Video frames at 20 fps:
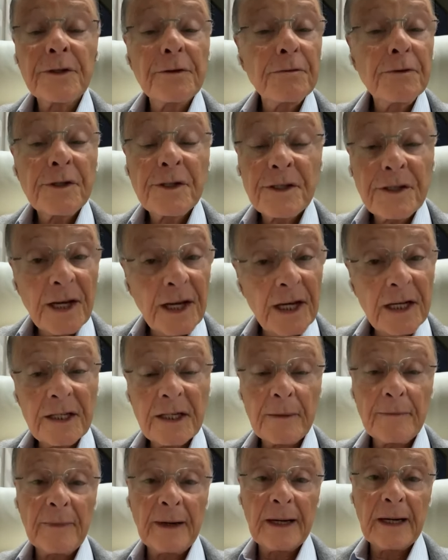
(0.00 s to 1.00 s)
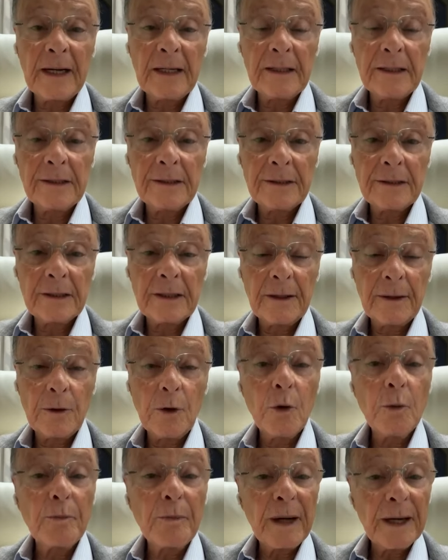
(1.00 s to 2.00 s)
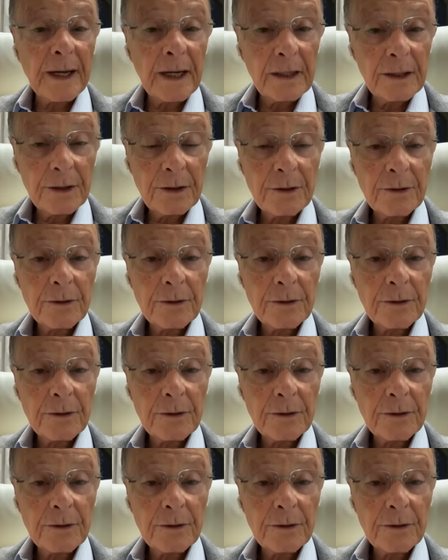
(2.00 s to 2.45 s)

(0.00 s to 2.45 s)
Perhaps you are not paralyzed.